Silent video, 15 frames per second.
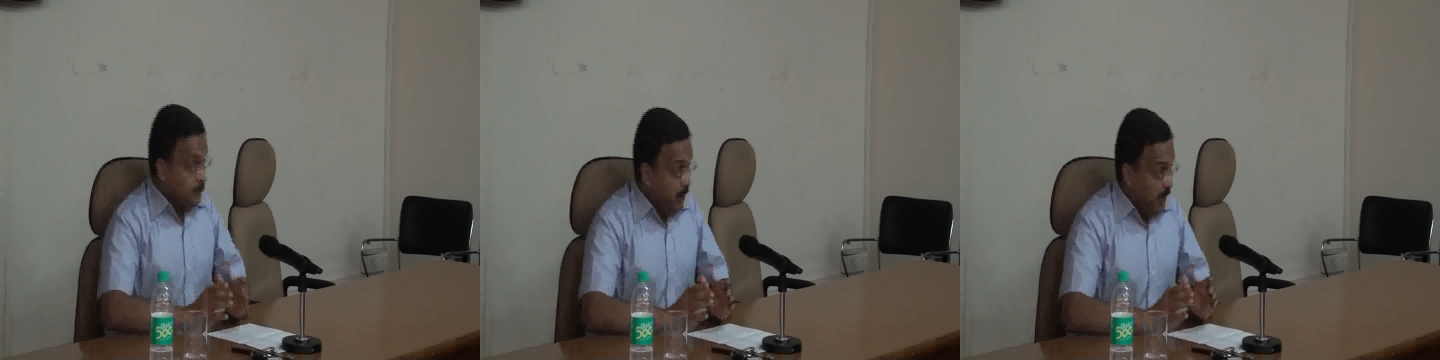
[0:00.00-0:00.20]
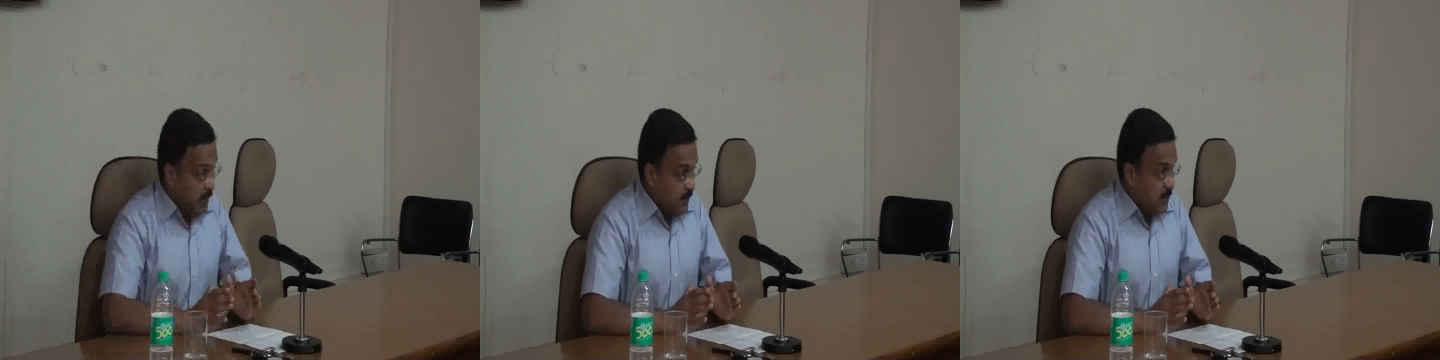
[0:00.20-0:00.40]

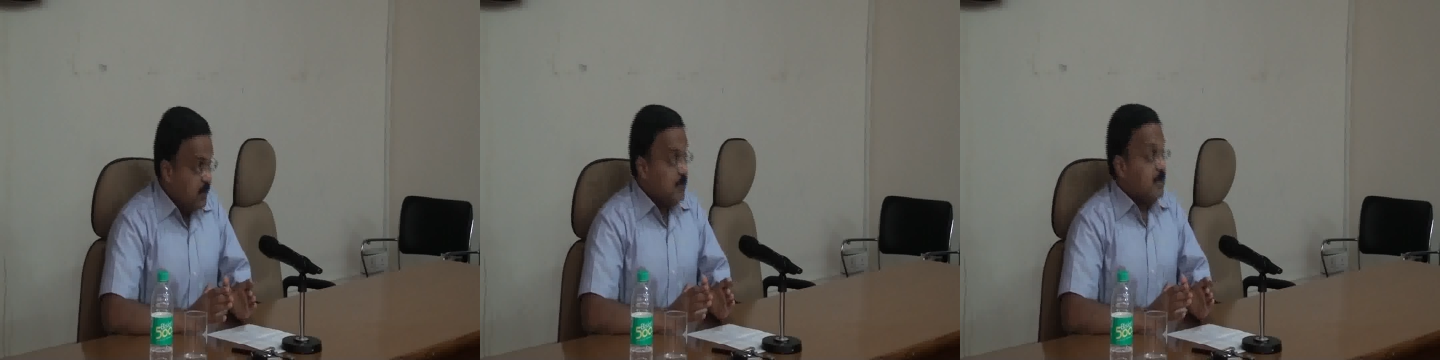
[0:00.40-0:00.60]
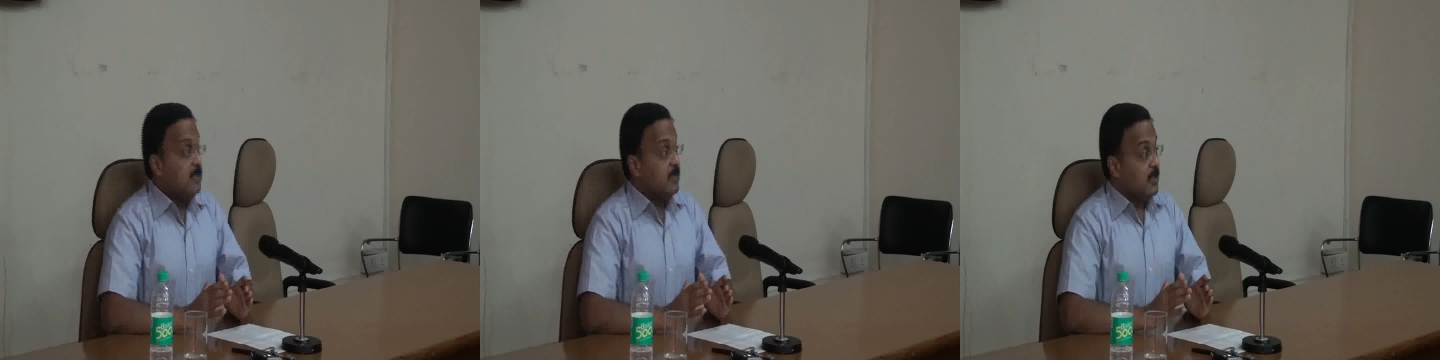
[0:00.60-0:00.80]
But
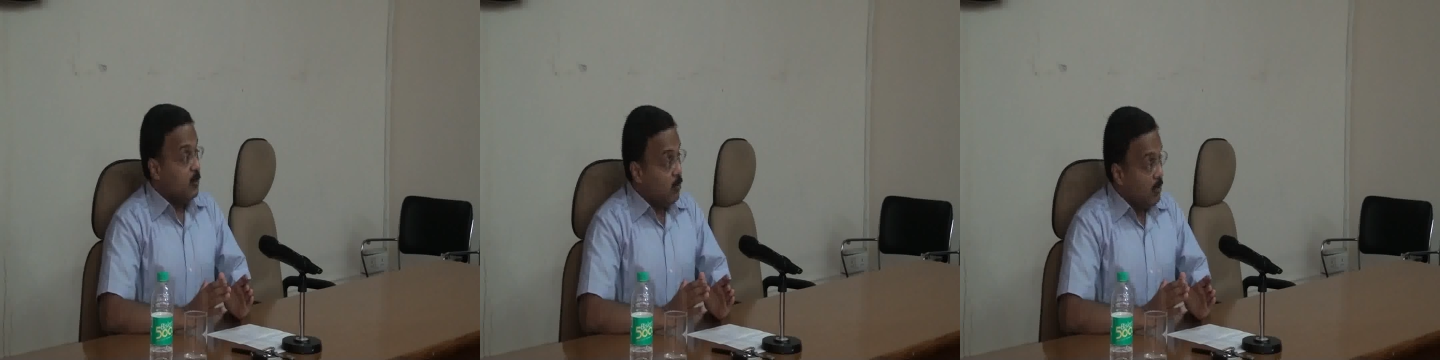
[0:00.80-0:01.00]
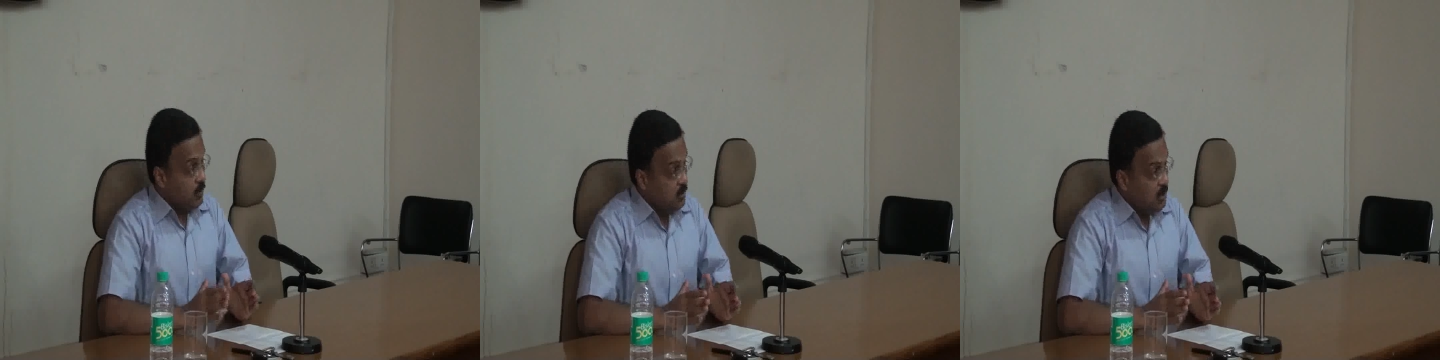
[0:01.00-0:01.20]
the
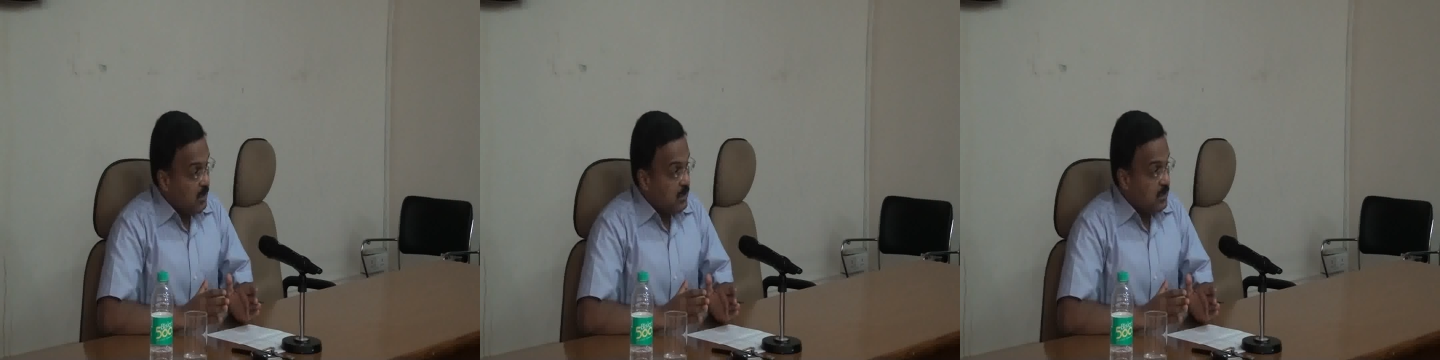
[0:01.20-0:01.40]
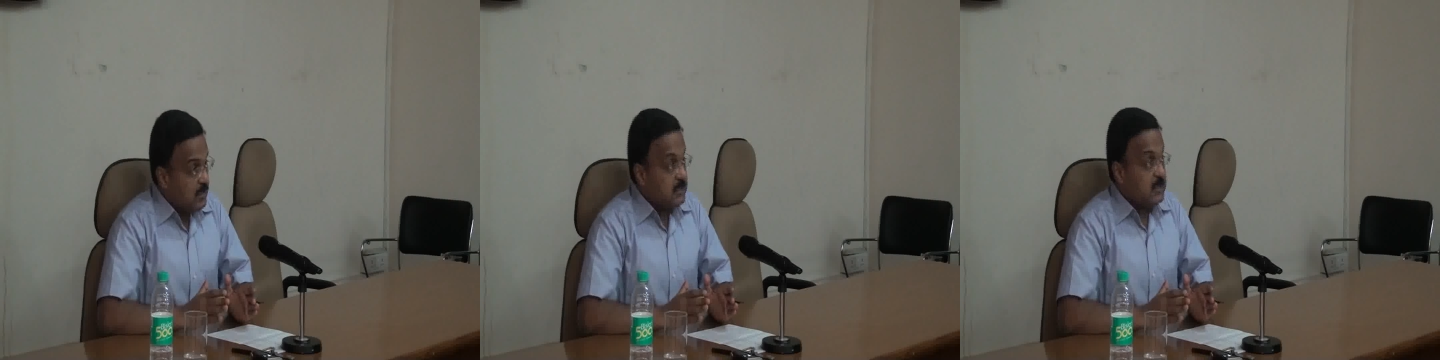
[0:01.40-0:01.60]
question
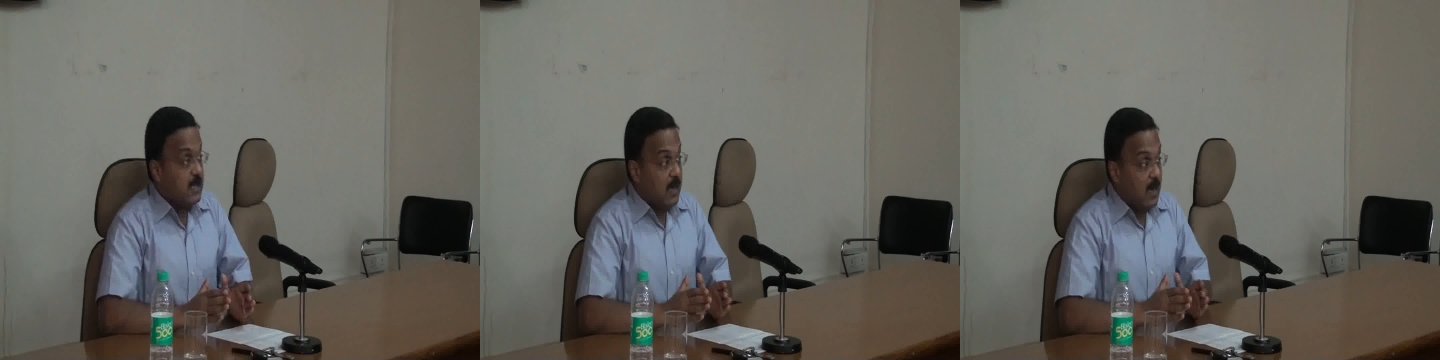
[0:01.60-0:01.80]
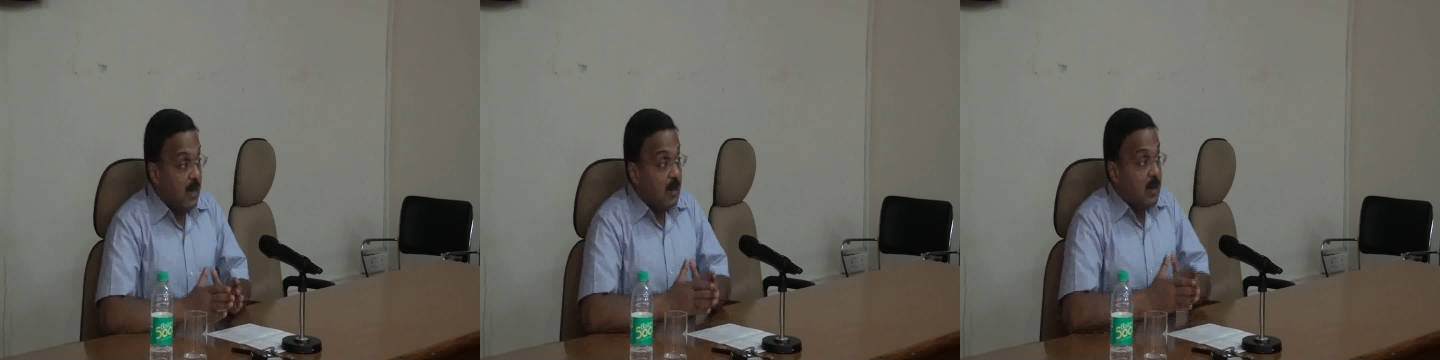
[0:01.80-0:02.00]
is,
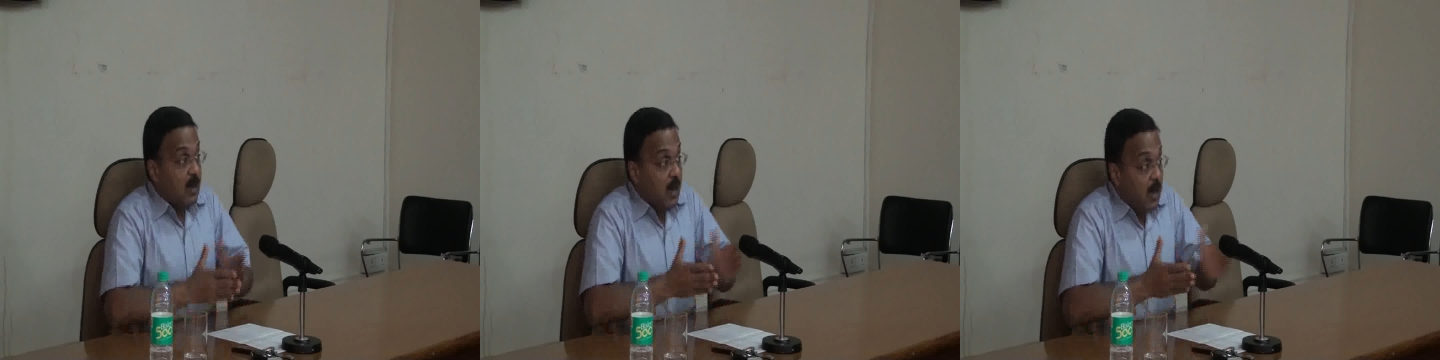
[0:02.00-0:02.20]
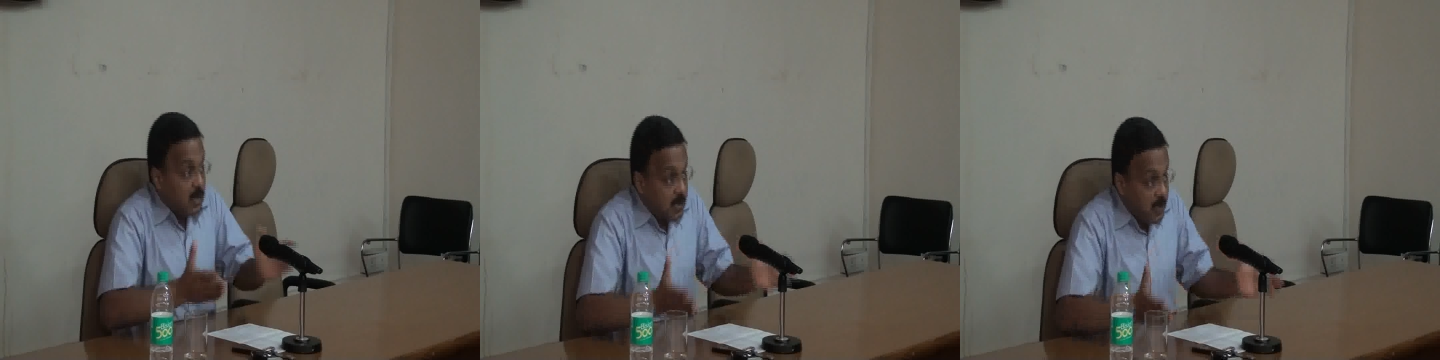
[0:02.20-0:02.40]
there are
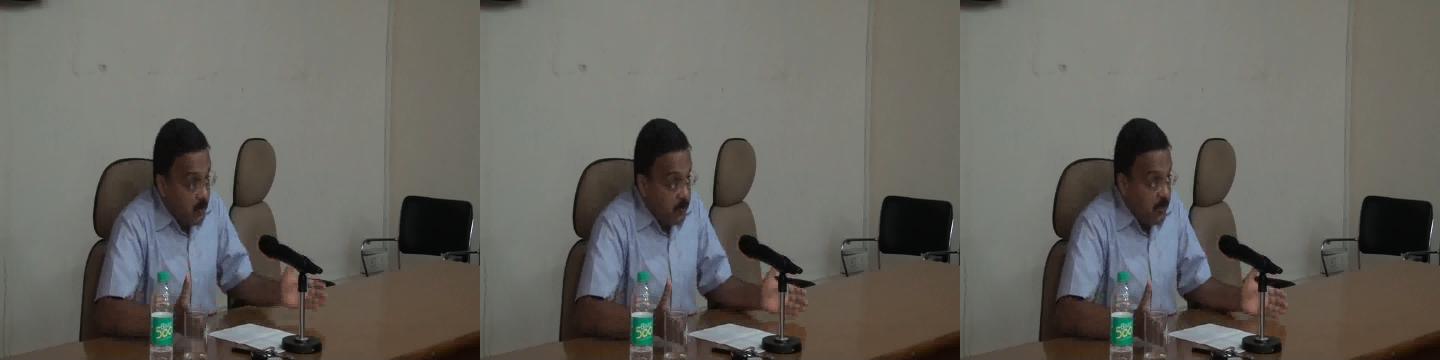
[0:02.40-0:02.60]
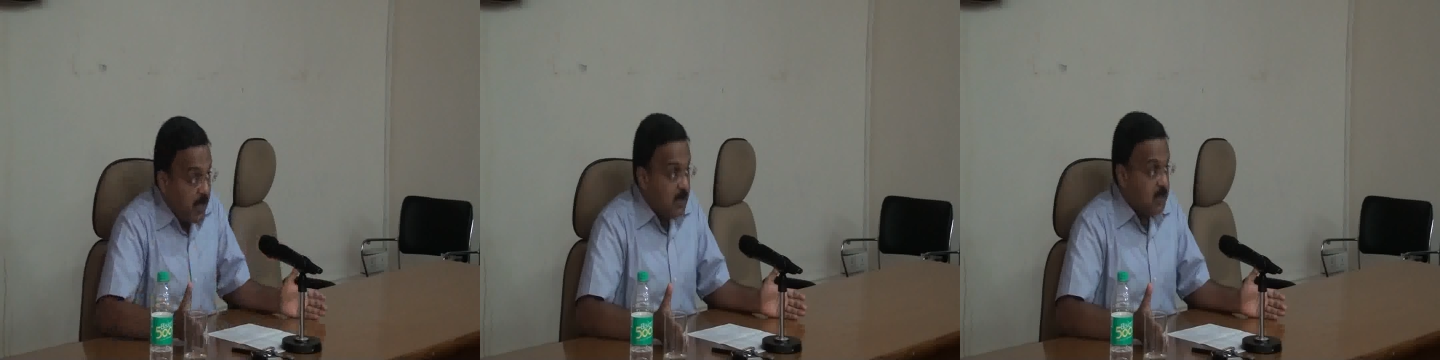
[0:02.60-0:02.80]
other
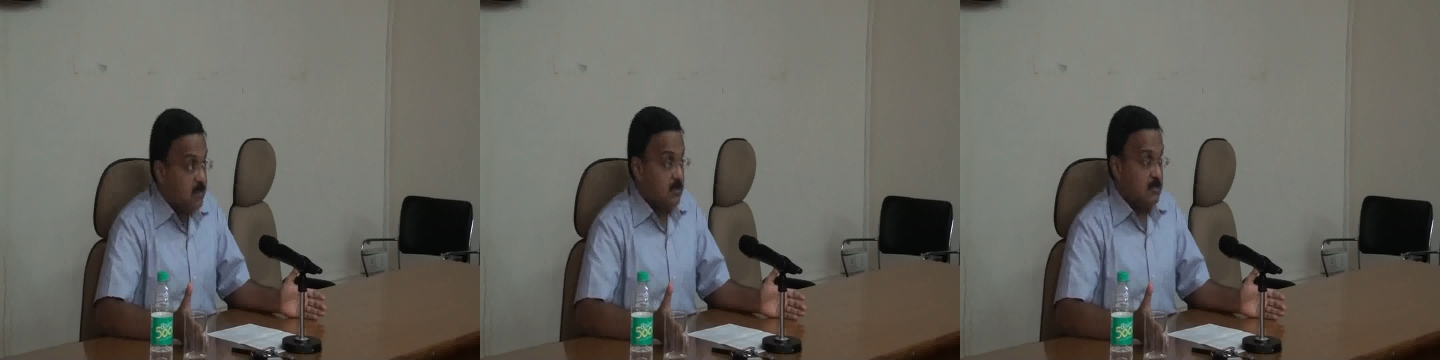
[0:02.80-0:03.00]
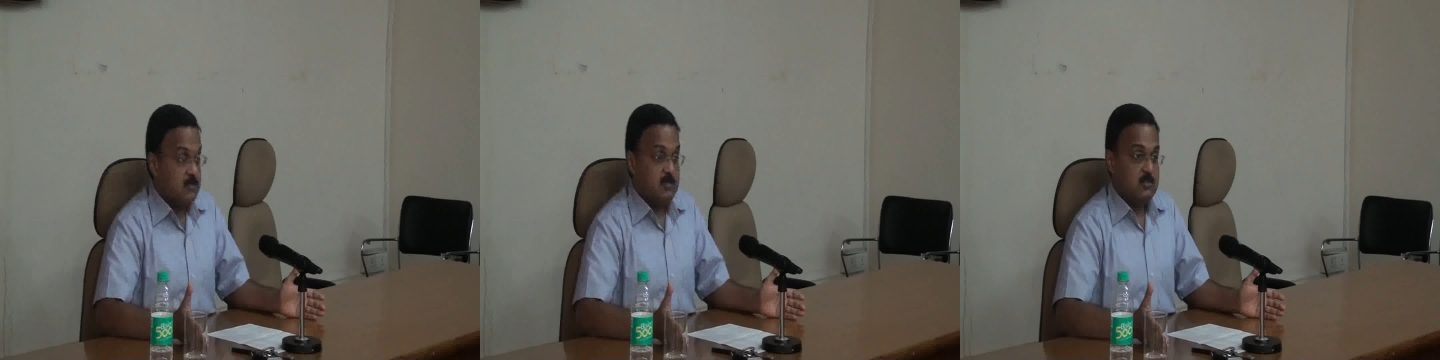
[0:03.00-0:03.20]

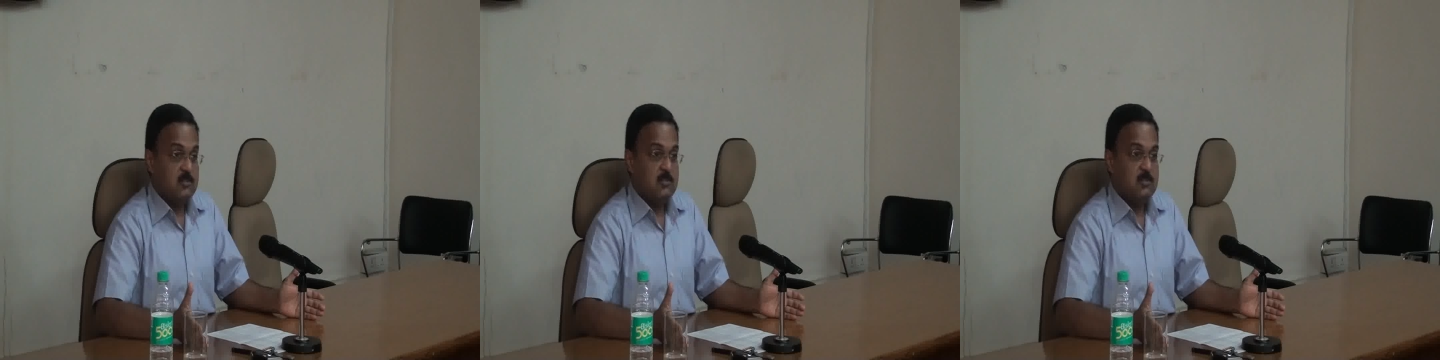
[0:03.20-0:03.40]
factors